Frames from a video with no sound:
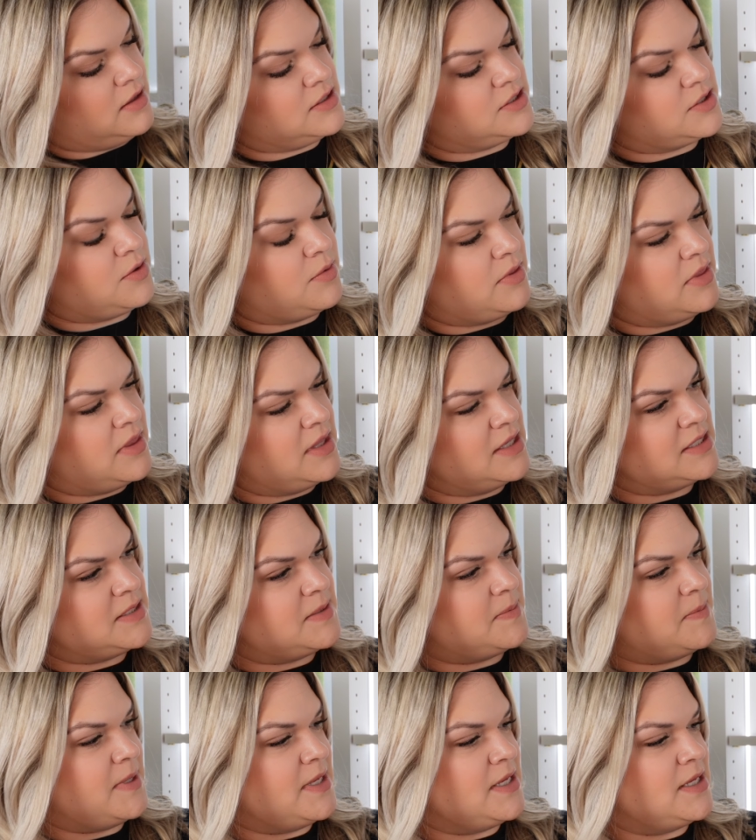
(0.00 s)
So
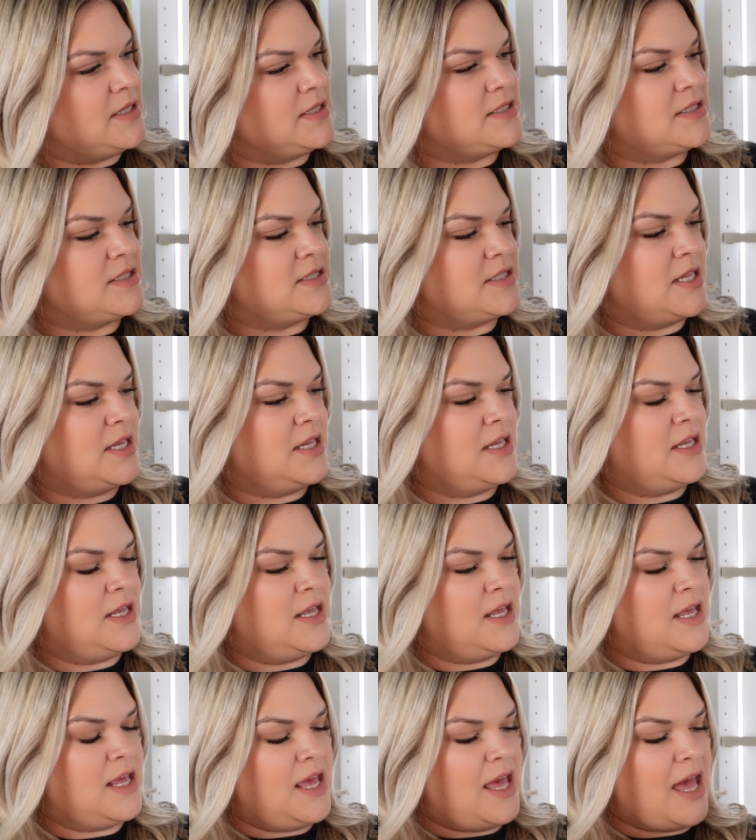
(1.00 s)
this piece
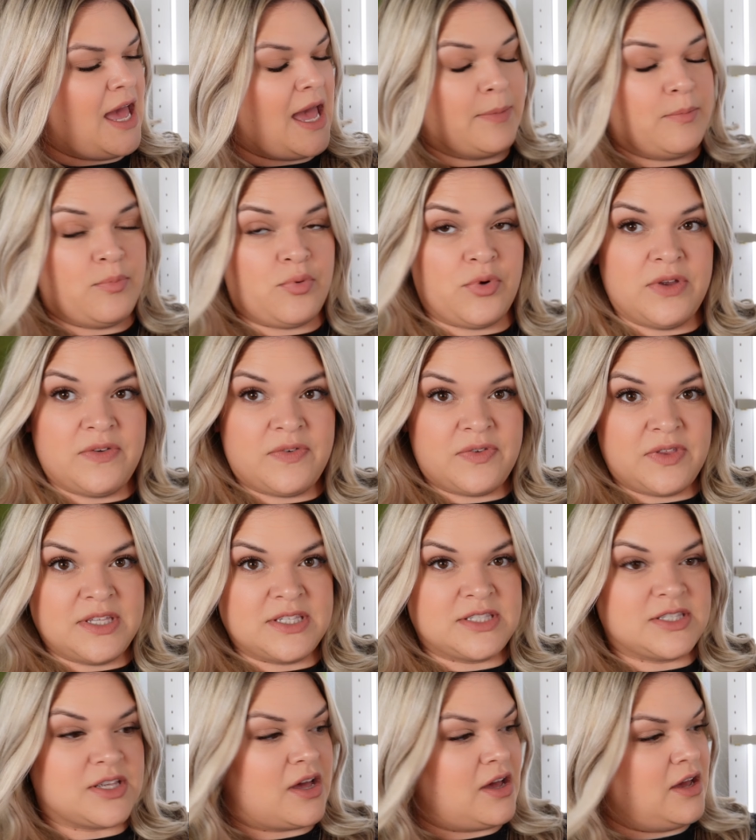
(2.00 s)
I briefly
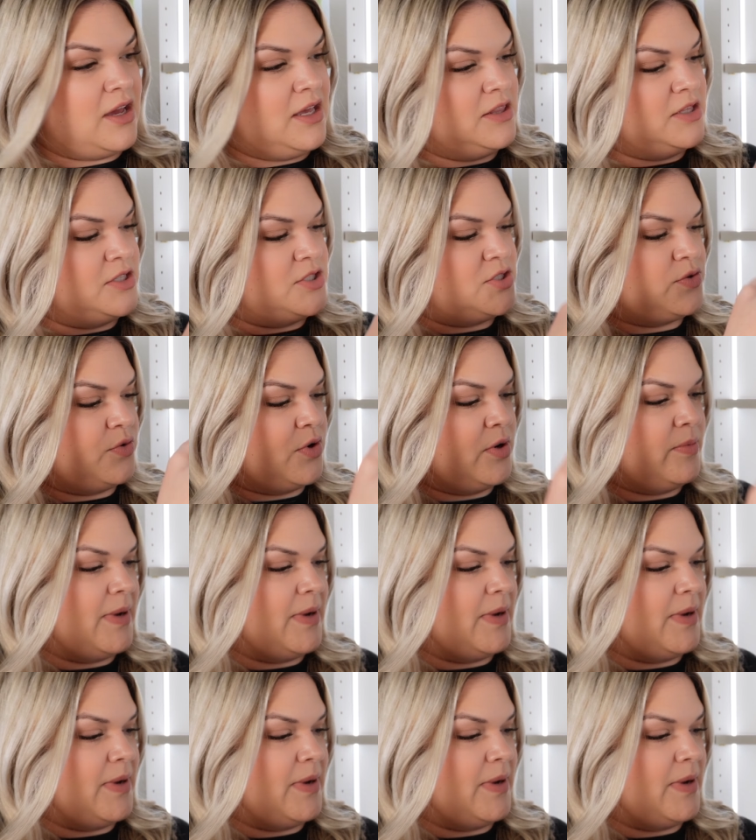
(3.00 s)
saw in the store,